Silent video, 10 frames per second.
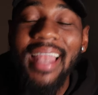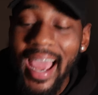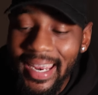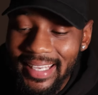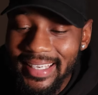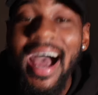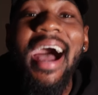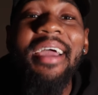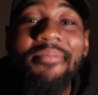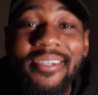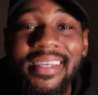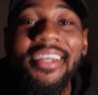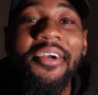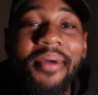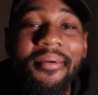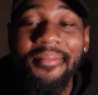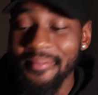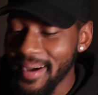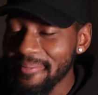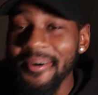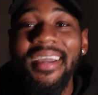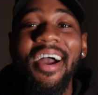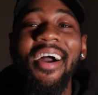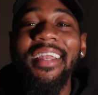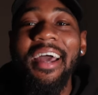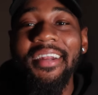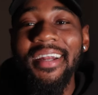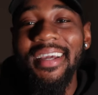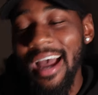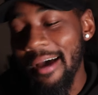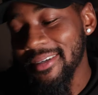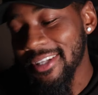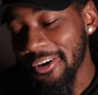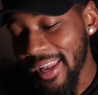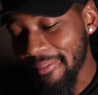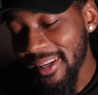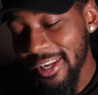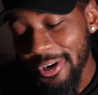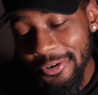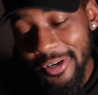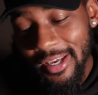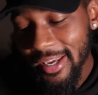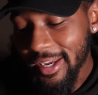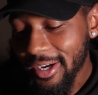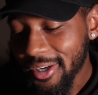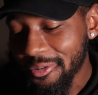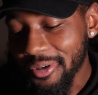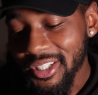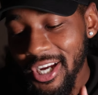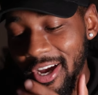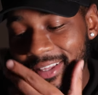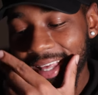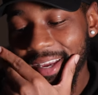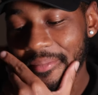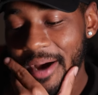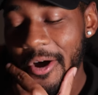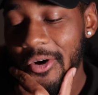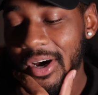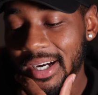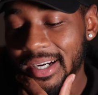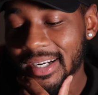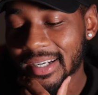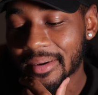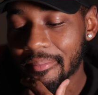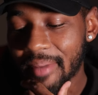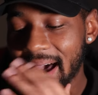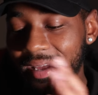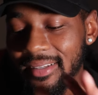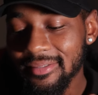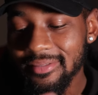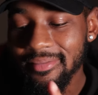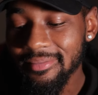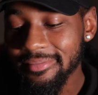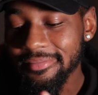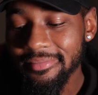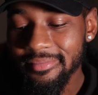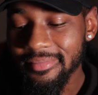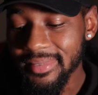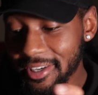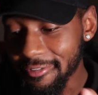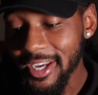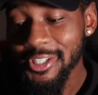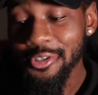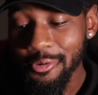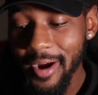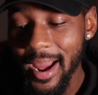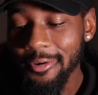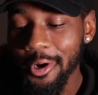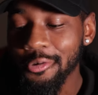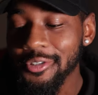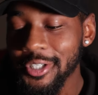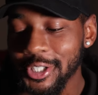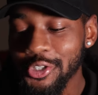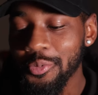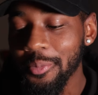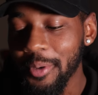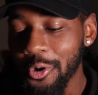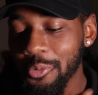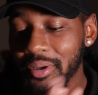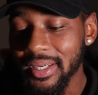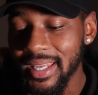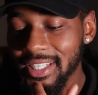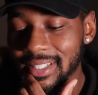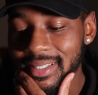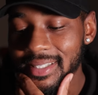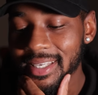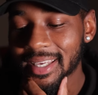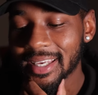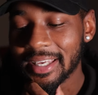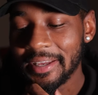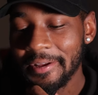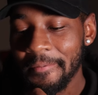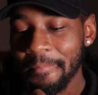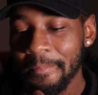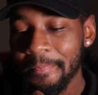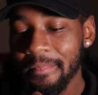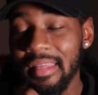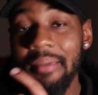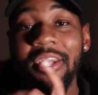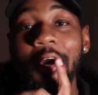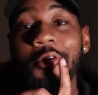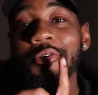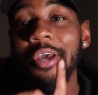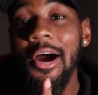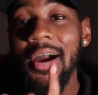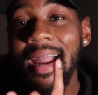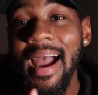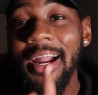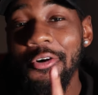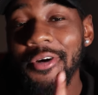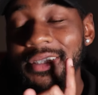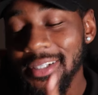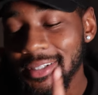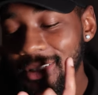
99%er, my boy. Y'all get down there in the comments, though. Let me know what y'all think about my divisional round on to the Super Bowl predictions. Let me know who y'all got going to